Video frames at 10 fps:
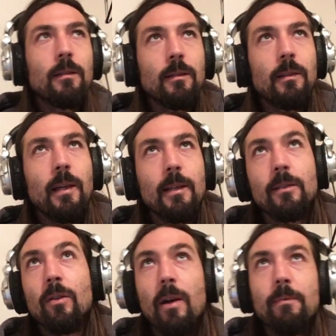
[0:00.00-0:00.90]
yeah.
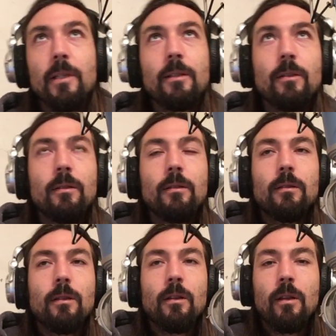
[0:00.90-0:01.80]
So I'm
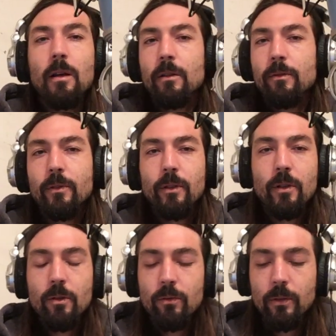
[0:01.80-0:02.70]
into a lot
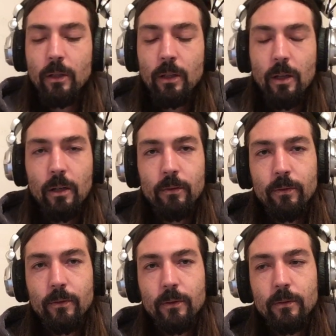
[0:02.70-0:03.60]

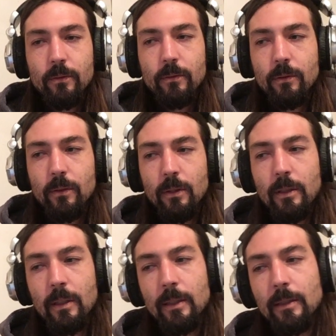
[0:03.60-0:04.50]
of
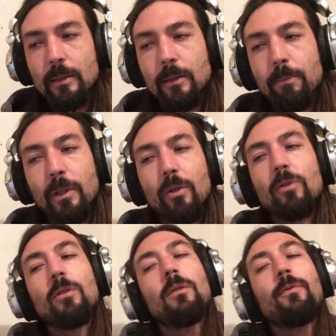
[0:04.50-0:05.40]
things, but
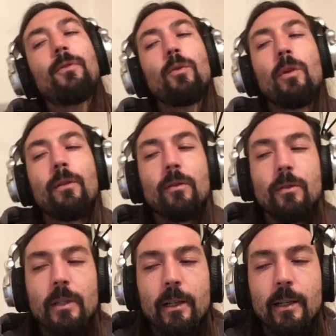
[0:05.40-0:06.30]
those are a few
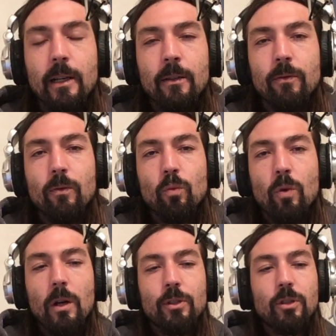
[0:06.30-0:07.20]
others that I kind of
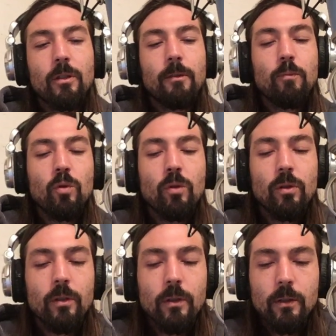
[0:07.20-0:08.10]
watch on a
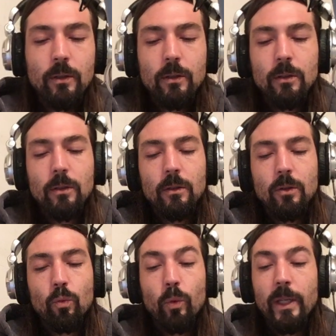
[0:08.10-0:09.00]
more
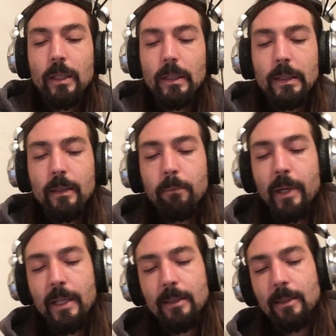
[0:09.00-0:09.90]
weekly
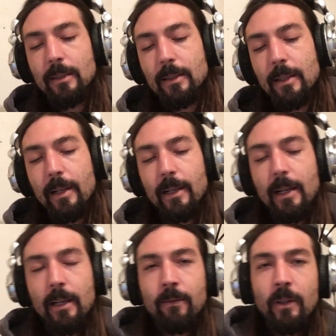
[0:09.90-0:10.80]
basis that I
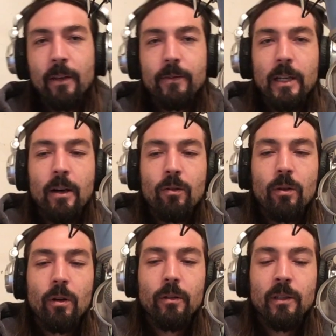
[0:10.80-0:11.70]
kind of left out
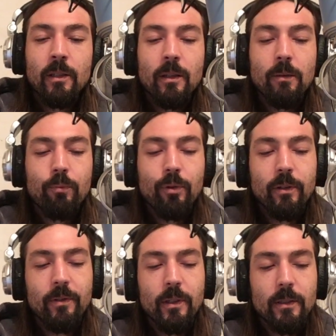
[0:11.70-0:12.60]
on the
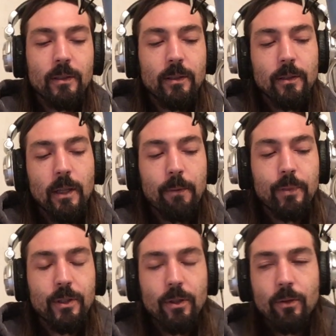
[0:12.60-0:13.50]
previous
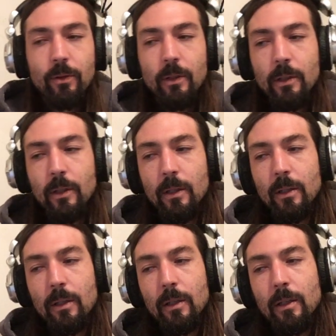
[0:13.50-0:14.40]
episode.
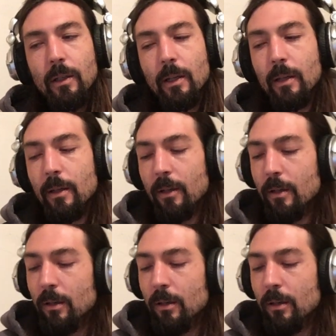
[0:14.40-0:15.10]
And then